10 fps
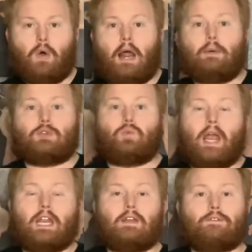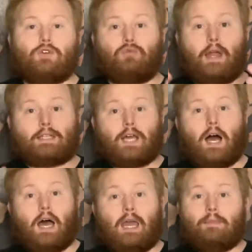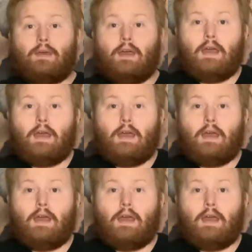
and I was waiting for the right time